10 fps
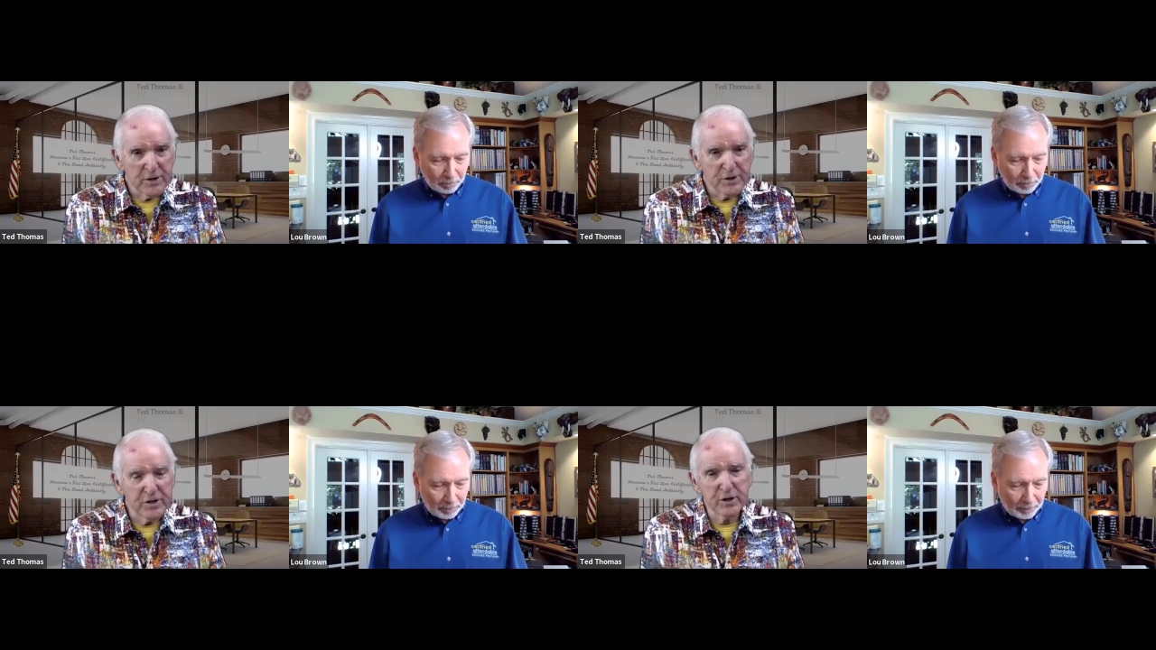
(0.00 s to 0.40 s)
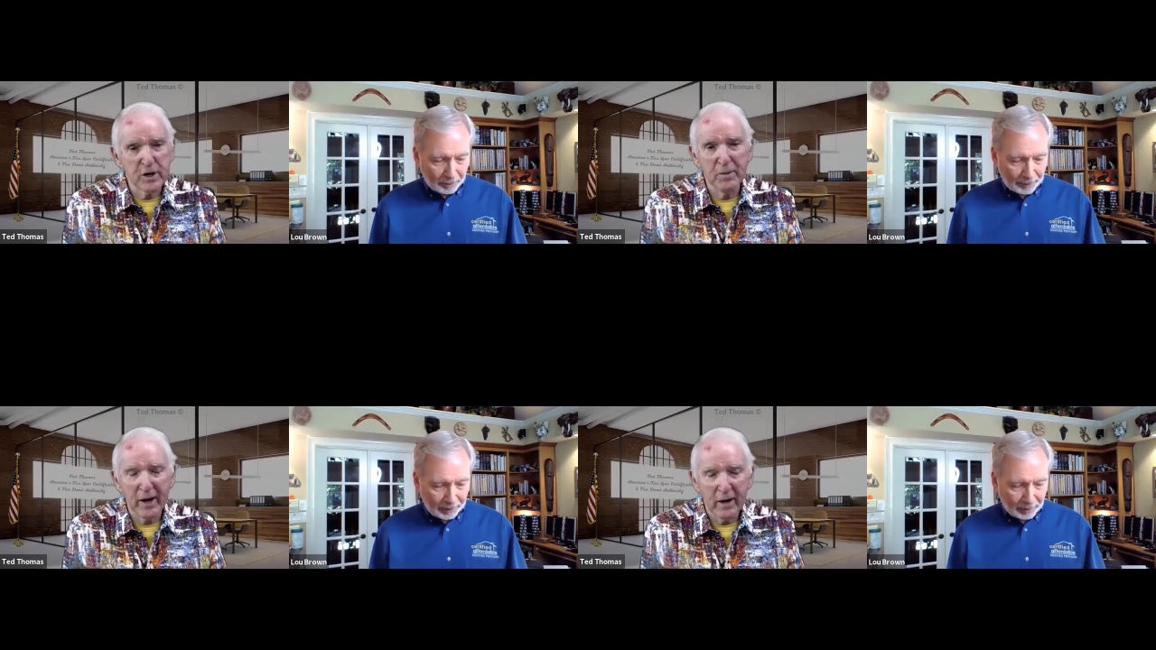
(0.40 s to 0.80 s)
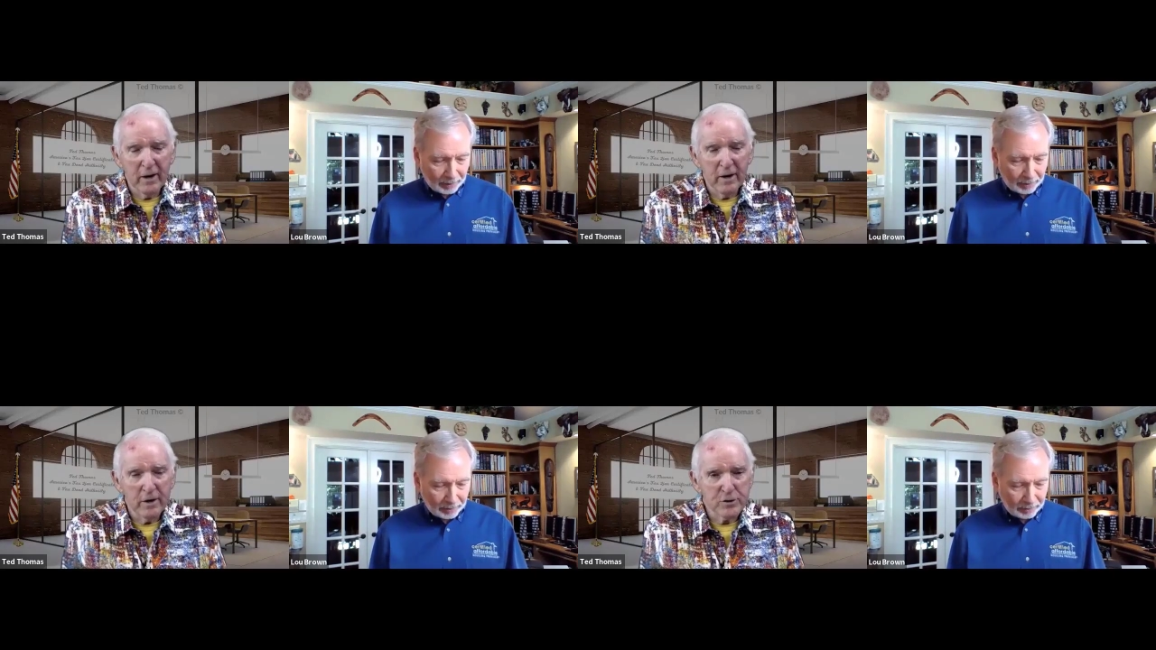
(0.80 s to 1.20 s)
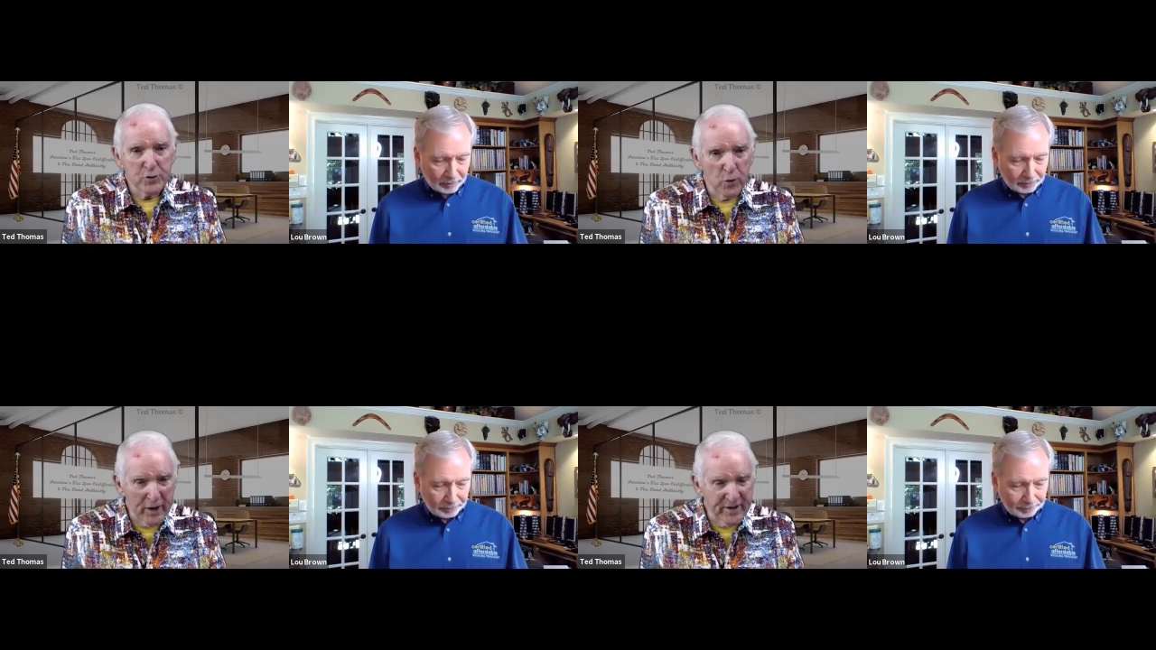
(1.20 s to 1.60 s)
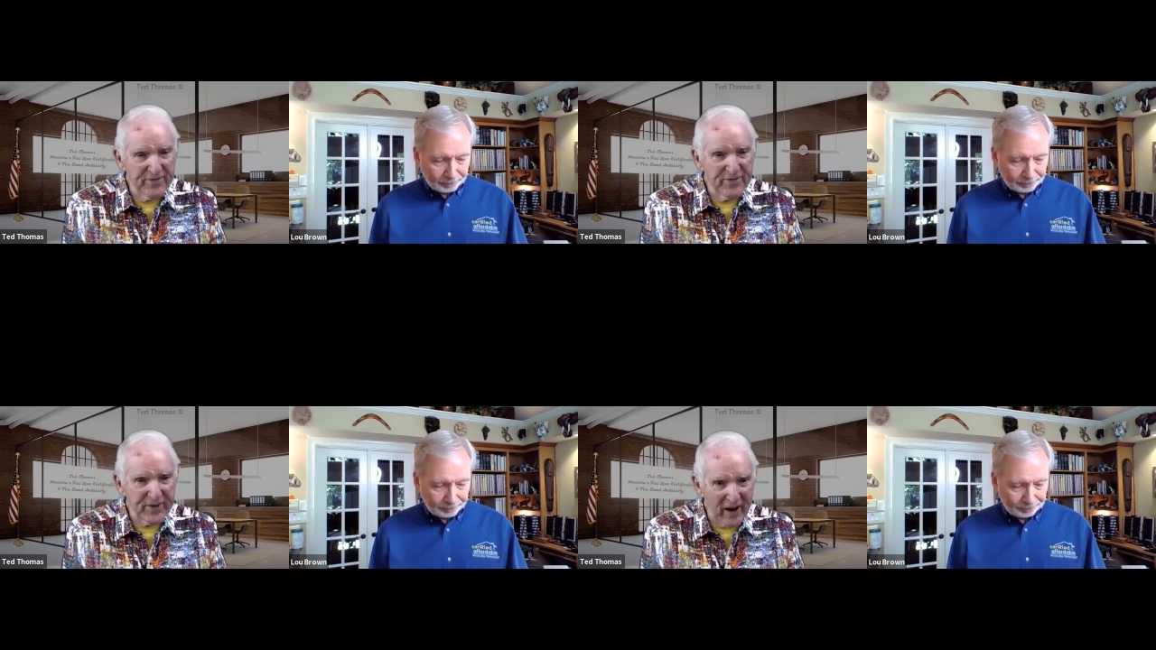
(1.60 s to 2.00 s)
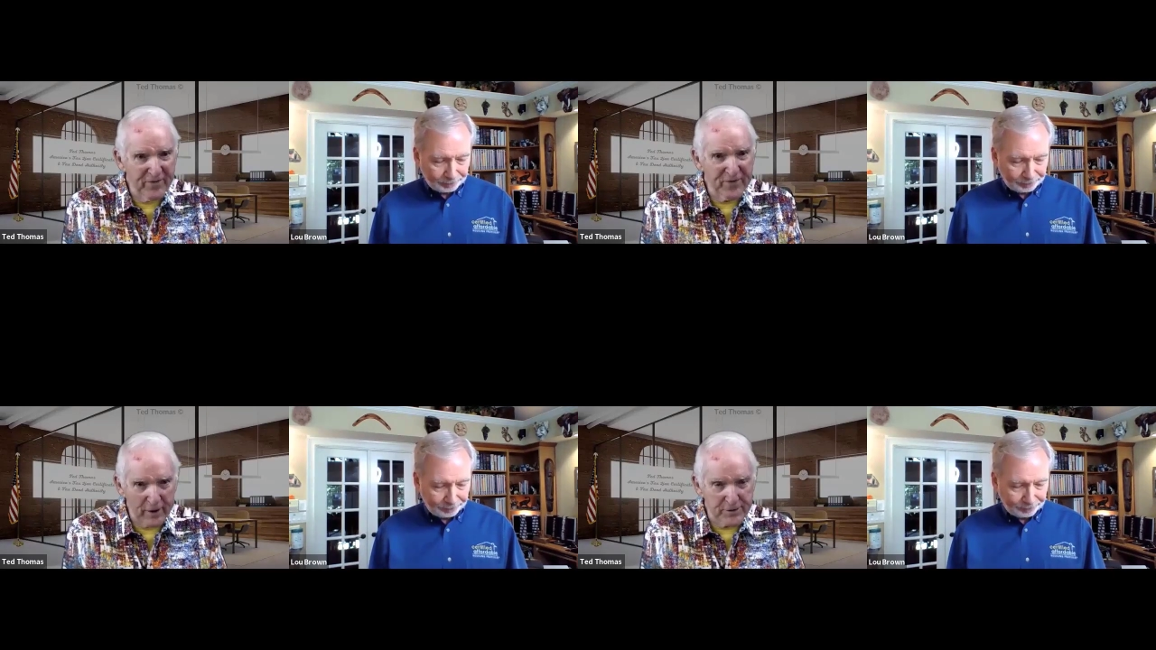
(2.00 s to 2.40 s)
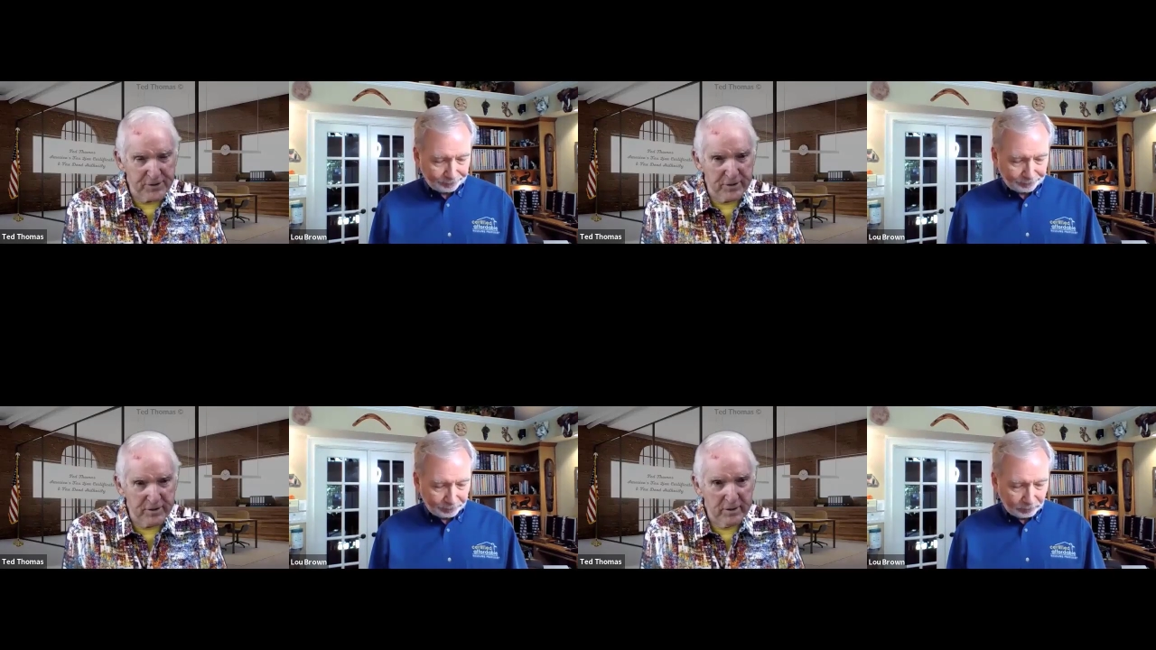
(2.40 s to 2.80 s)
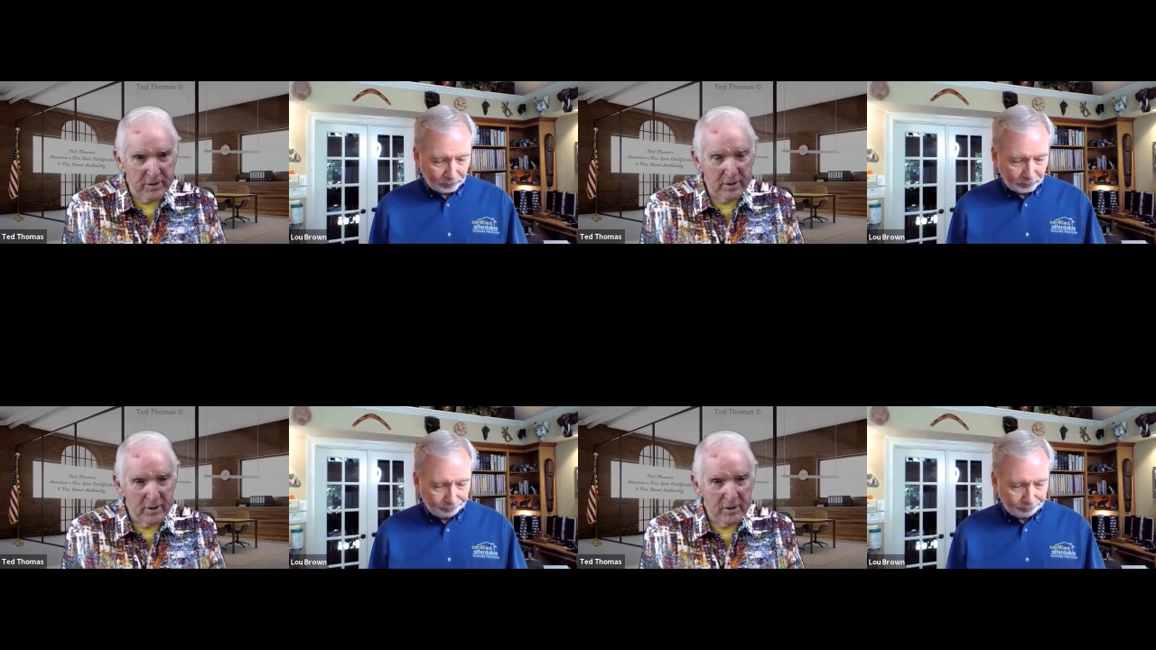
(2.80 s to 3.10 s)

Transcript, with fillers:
Speaker 1: She's going to make 25,000